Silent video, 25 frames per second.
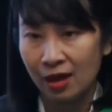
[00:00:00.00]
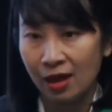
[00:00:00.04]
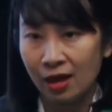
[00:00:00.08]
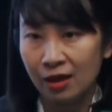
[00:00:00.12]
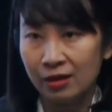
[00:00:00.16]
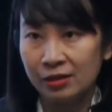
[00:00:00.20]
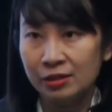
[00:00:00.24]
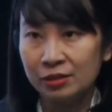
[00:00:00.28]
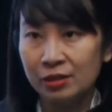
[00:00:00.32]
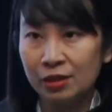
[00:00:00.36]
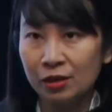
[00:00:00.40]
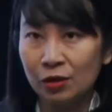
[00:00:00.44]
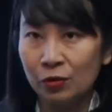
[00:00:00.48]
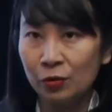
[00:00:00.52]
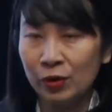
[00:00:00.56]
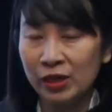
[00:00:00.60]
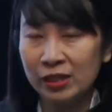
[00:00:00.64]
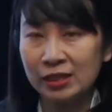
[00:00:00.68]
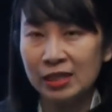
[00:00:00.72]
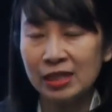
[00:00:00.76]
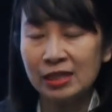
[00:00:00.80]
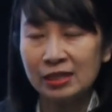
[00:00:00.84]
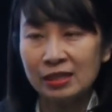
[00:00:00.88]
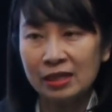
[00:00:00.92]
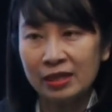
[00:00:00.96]
So it
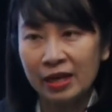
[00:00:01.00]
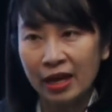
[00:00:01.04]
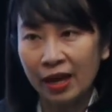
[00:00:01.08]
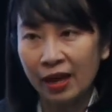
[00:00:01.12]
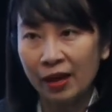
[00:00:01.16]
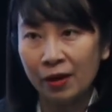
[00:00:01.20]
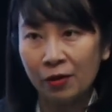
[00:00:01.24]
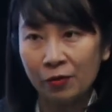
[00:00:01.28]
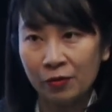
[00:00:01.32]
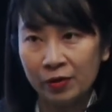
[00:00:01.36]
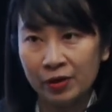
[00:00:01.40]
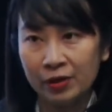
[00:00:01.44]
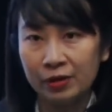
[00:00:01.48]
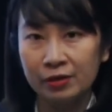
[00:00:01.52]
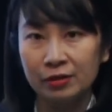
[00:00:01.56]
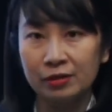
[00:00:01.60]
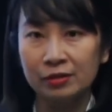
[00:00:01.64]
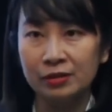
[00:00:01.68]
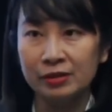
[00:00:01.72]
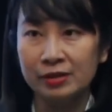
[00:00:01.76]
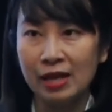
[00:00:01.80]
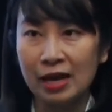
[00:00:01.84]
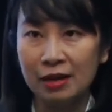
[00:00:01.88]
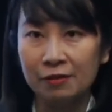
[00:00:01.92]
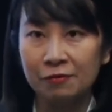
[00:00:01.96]
is an area
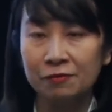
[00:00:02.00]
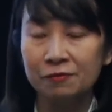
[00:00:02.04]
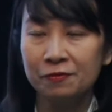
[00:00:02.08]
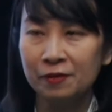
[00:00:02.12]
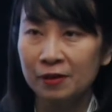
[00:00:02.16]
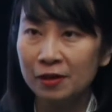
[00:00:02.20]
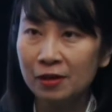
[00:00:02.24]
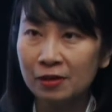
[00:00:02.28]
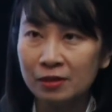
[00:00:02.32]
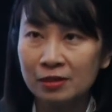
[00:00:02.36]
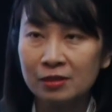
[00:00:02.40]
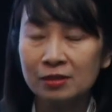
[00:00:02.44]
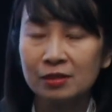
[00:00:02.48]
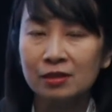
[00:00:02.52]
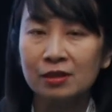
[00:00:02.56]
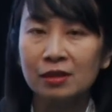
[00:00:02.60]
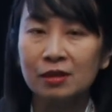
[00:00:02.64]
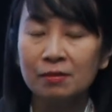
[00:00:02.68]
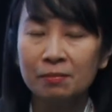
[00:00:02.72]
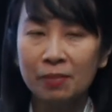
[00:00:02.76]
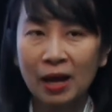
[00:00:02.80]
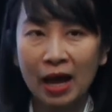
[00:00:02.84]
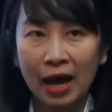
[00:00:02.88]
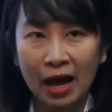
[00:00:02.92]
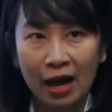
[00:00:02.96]
that first,
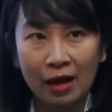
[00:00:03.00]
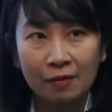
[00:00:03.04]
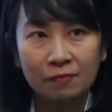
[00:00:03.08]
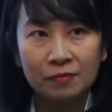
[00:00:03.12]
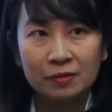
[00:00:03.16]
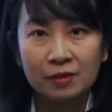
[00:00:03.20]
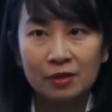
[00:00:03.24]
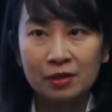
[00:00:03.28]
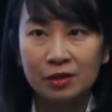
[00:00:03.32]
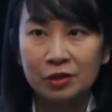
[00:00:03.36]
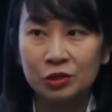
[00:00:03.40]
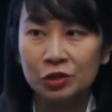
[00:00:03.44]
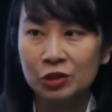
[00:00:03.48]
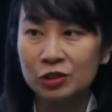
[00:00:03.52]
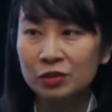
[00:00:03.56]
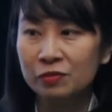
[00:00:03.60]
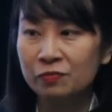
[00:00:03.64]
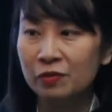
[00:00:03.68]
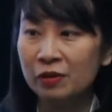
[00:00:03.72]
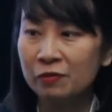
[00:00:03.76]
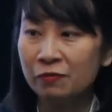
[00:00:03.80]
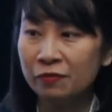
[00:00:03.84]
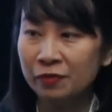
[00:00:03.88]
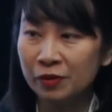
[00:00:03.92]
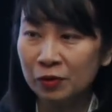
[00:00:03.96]
perhaps, just
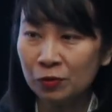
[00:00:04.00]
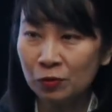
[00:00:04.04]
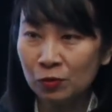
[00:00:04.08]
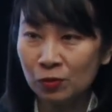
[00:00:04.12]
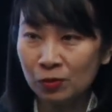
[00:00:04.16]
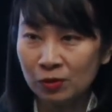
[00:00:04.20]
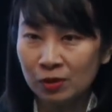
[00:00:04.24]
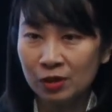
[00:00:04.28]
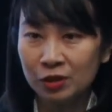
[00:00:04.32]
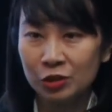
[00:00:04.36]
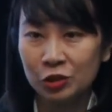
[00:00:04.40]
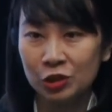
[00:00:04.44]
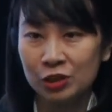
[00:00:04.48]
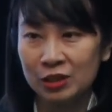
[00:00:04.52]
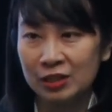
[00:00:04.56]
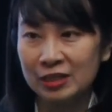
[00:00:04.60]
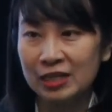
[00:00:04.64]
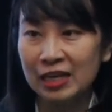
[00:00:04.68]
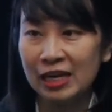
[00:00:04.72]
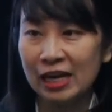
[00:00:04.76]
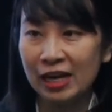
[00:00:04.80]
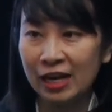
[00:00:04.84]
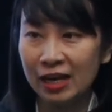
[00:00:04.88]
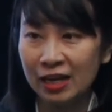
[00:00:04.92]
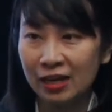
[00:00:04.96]
review, just
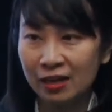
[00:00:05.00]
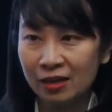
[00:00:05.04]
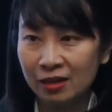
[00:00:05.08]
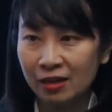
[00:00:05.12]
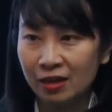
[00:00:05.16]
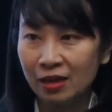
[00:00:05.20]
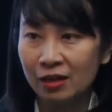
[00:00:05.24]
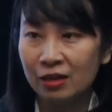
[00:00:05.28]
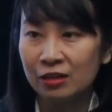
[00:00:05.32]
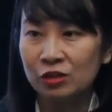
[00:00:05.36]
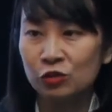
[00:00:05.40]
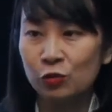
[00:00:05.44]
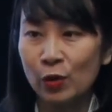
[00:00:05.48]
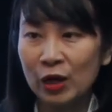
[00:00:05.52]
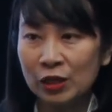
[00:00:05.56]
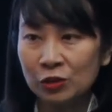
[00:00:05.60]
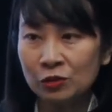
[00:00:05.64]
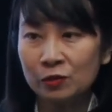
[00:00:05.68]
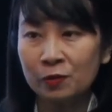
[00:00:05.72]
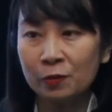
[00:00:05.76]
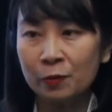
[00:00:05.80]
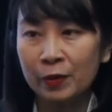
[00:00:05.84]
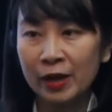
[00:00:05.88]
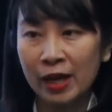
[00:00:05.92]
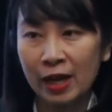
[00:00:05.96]
delay, try to
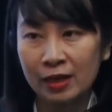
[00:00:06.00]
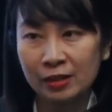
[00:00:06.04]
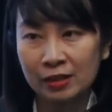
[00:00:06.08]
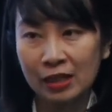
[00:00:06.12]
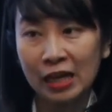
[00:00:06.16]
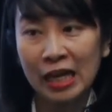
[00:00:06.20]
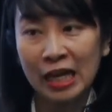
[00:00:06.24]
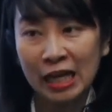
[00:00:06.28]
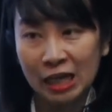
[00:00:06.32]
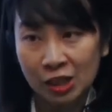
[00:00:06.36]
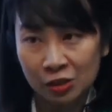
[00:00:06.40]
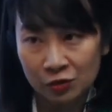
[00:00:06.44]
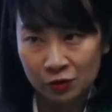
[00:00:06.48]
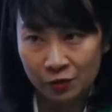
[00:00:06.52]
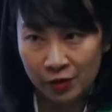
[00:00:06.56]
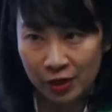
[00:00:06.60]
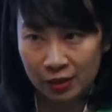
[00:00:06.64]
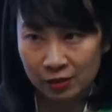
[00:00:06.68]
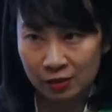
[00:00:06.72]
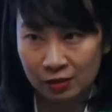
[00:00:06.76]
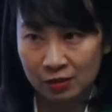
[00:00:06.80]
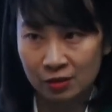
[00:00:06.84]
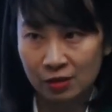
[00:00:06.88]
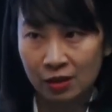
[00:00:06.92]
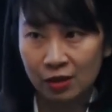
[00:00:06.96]
create
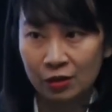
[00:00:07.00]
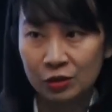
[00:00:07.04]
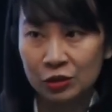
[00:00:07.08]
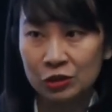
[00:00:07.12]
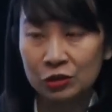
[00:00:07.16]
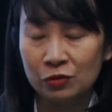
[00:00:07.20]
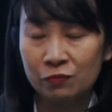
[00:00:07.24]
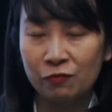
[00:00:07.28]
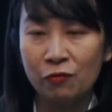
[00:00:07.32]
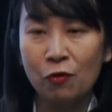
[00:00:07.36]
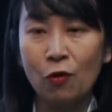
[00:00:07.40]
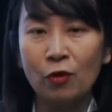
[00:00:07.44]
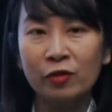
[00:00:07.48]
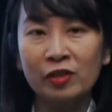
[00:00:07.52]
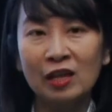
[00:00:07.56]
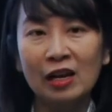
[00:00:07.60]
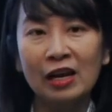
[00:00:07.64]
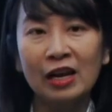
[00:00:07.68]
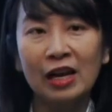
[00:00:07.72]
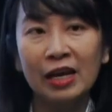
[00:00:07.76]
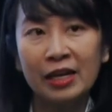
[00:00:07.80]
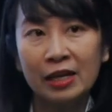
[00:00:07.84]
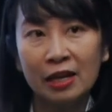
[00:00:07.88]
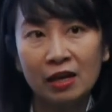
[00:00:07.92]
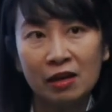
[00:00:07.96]
hindrance for the
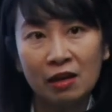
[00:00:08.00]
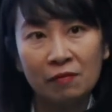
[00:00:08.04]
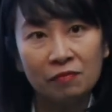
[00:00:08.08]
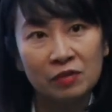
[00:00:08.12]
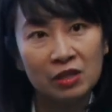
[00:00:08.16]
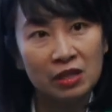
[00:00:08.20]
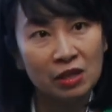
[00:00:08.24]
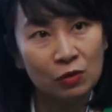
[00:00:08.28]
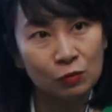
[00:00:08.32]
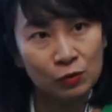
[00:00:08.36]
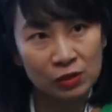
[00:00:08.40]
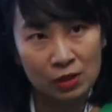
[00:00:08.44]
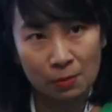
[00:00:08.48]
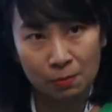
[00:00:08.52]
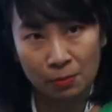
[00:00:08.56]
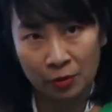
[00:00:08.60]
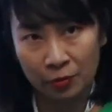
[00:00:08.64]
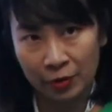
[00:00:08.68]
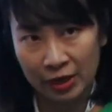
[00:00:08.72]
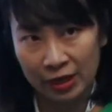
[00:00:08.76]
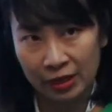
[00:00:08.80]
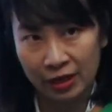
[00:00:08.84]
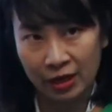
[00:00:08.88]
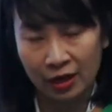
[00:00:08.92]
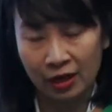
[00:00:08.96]
laying of new
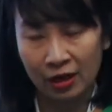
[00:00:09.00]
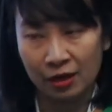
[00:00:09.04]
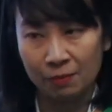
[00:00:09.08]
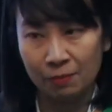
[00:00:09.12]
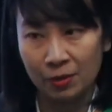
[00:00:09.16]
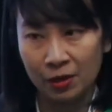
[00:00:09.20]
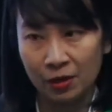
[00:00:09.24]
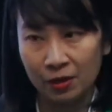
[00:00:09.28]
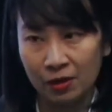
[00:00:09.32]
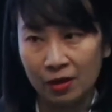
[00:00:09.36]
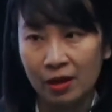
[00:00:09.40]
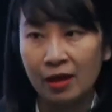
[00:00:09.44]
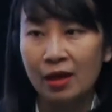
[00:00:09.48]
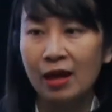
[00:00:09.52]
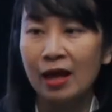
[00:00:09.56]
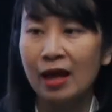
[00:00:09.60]
submarine cable.